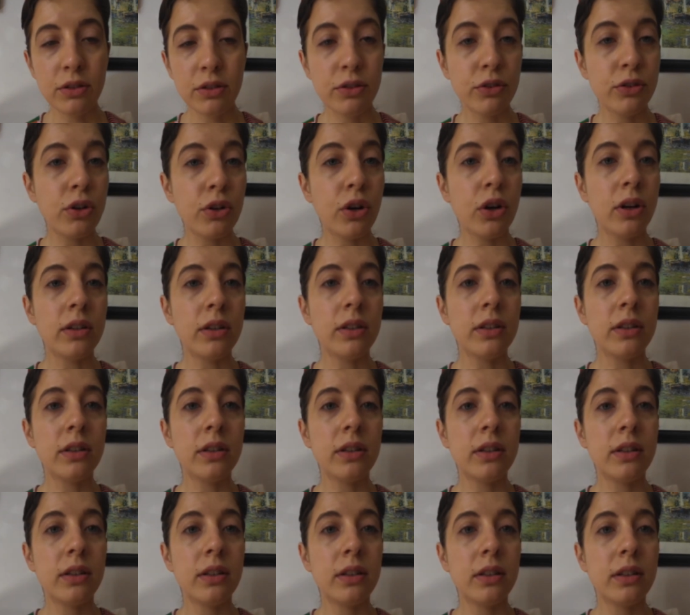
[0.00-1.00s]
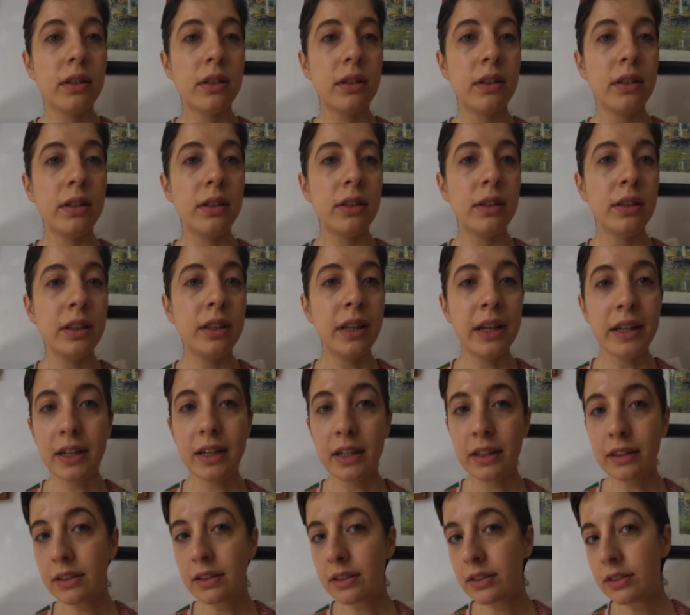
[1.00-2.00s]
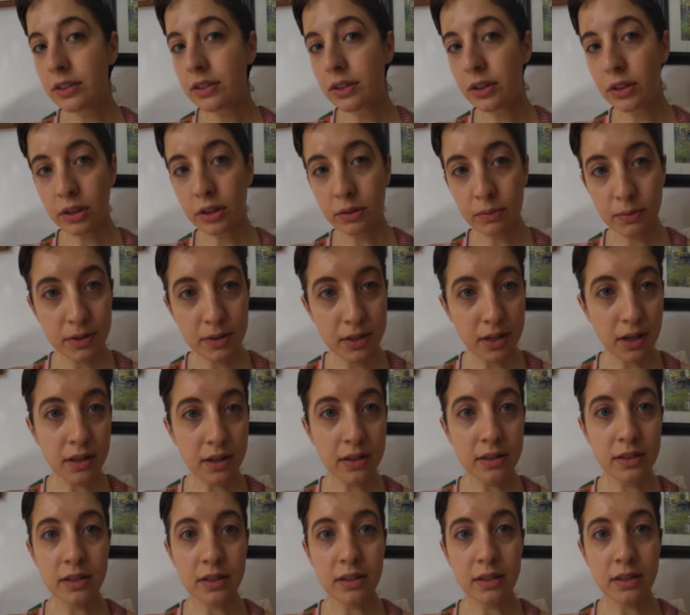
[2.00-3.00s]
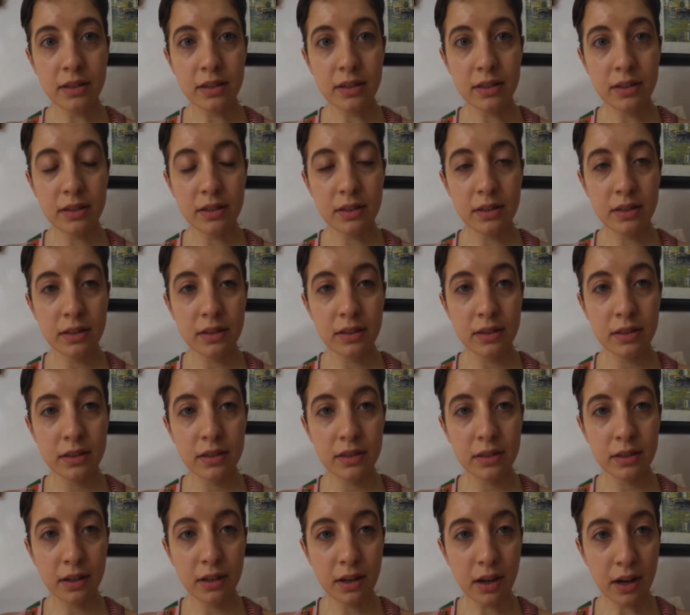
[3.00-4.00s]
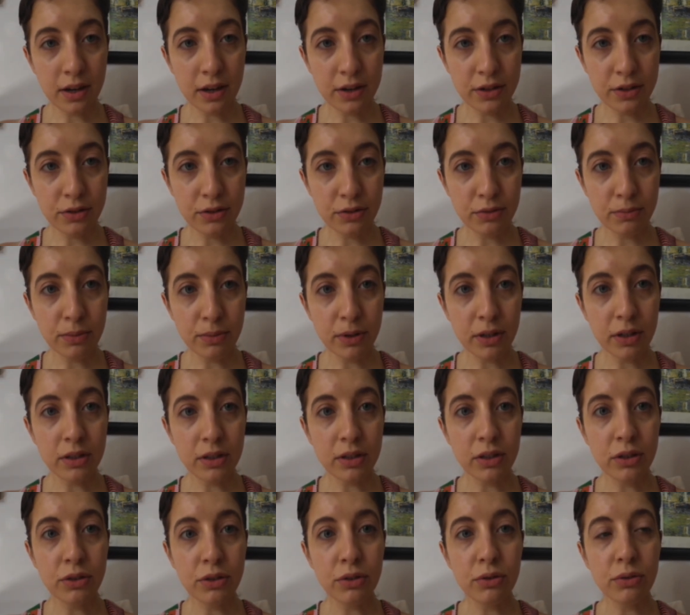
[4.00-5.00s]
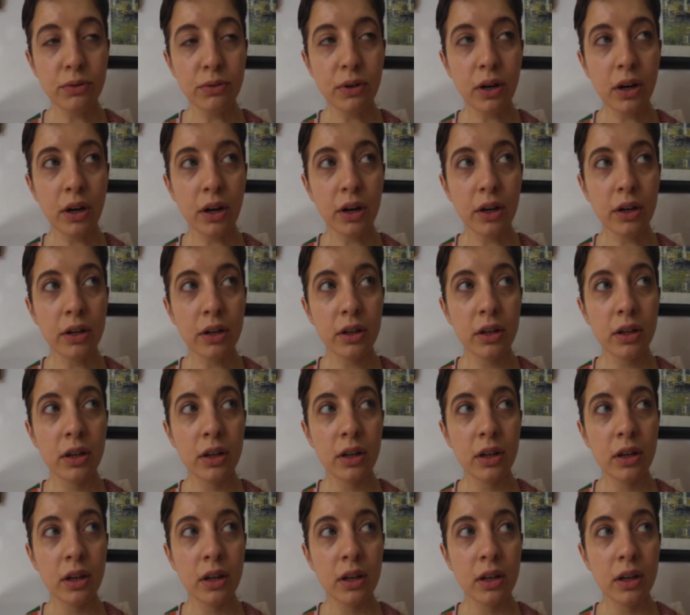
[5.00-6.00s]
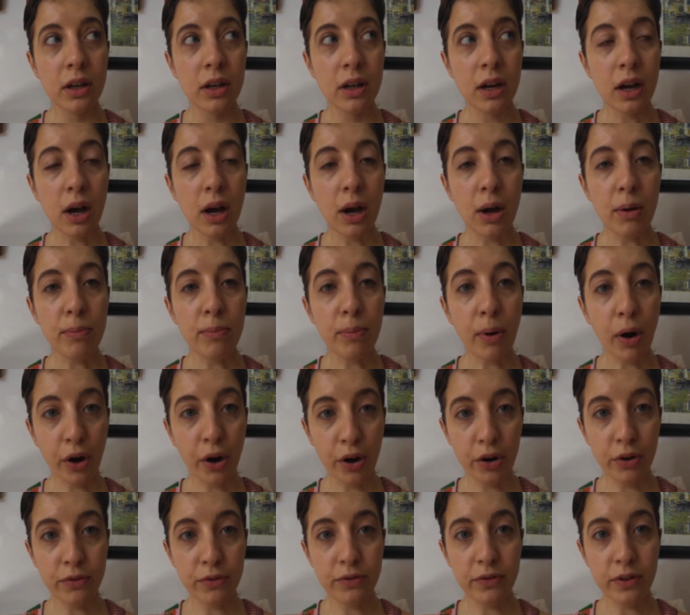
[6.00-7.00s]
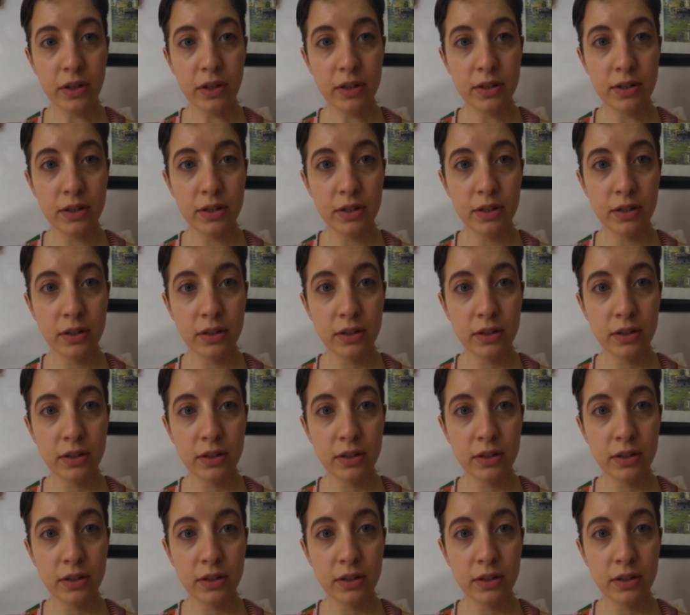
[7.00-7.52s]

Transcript: you're not letting the circumstances guide you, but you are a part of it.